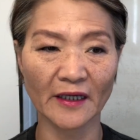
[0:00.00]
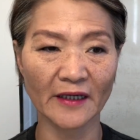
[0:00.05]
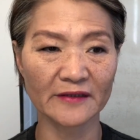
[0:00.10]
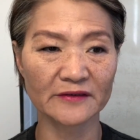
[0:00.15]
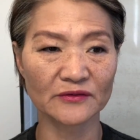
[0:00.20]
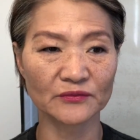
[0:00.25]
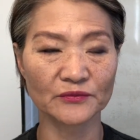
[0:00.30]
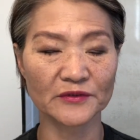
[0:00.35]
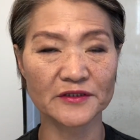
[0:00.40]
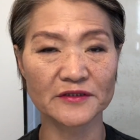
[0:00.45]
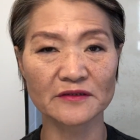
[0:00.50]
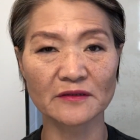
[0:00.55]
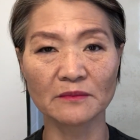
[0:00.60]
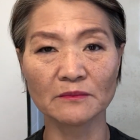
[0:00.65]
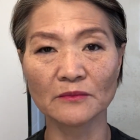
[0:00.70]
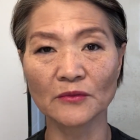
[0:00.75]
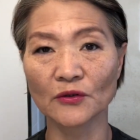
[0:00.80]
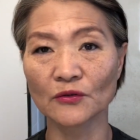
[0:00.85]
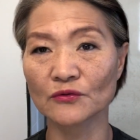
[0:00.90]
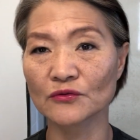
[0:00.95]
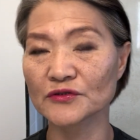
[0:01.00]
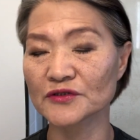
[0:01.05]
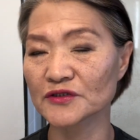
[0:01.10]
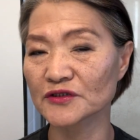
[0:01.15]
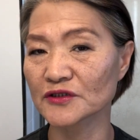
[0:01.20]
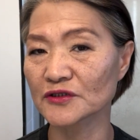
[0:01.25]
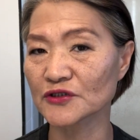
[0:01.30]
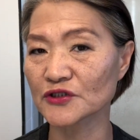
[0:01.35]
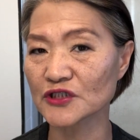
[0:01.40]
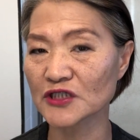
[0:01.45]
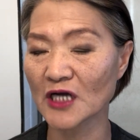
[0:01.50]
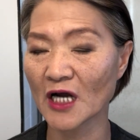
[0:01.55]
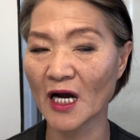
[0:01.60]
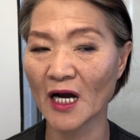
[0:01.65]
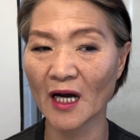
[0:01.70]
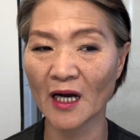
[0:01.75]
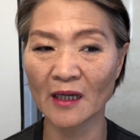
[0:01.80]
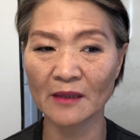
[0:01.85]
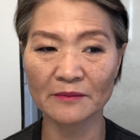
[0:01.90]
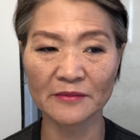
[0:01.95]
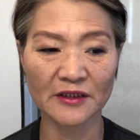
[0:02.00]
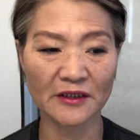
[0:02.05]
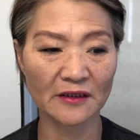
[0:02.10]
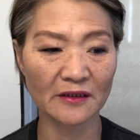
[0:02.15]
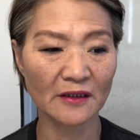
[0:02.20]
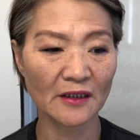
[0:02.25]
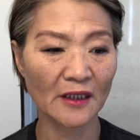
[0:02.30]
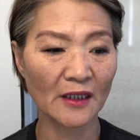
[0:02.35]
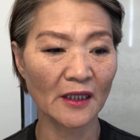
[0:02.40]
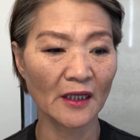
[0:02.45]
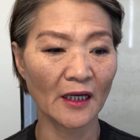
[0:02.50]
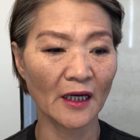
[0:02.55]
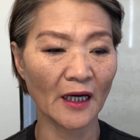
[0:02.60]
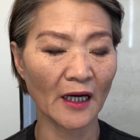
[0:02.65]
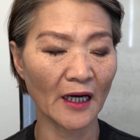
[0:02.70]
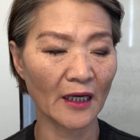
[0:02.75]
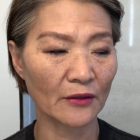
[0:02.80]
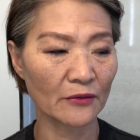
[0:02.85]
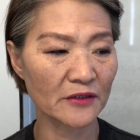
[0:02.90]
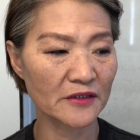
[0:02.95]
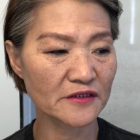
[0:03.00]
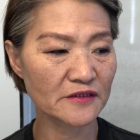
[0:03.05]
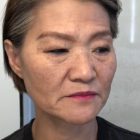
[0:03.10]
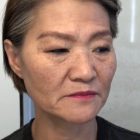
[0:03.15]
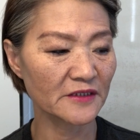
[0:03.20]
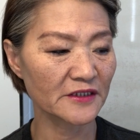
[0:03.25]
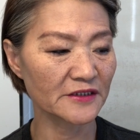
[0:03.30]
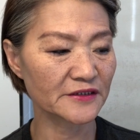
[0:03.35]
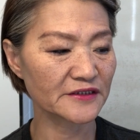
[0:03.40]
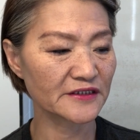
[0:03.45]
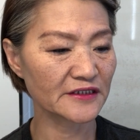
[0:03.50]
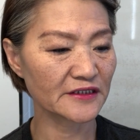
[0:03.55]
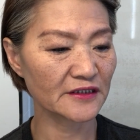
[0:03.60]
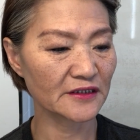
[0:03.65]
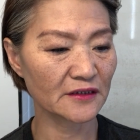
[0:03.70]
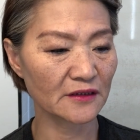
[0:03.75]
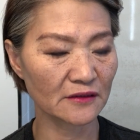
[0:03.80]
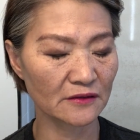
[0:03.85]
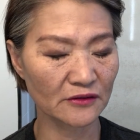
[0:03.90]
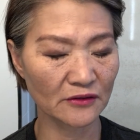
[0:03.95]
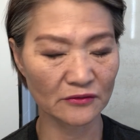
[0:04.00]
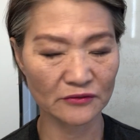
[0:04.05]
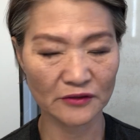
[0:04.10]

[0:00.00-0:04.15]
and with the most charming, charismatic